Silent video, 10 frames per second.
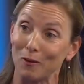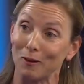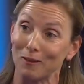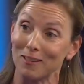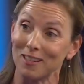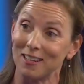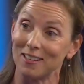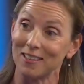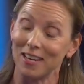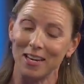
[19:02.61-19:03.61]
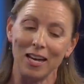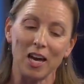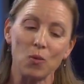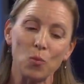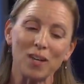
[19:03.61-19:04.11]
illness is.
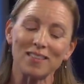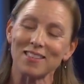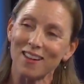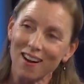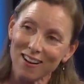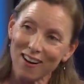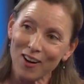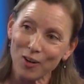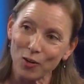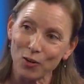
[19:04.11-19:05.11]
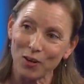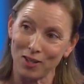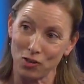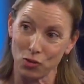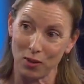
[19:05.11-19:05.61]
And when it's not caught early
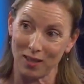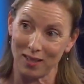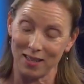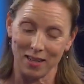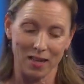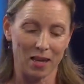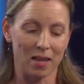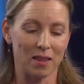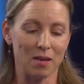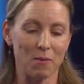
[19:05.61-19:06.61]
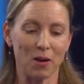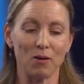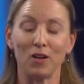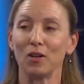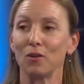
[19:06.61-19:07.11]
and treated, the amount
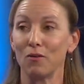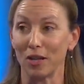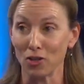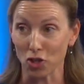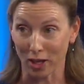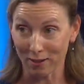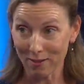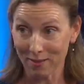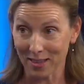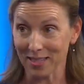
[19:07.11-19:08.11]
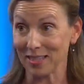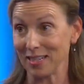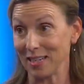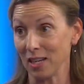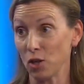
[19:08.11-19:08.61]
of intervention that's
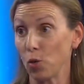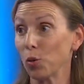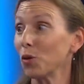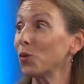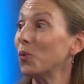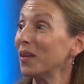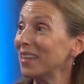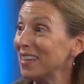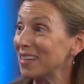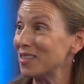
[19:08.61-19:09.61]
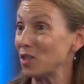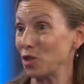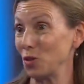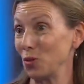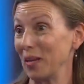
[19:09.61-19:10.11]
needed or their willingness
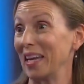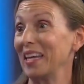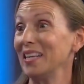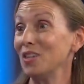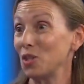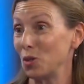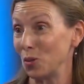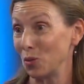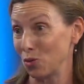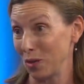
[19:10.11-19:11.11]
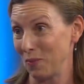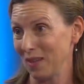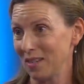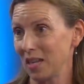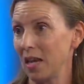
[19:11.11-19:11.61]
to get into
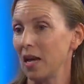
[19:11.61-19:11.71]
treatment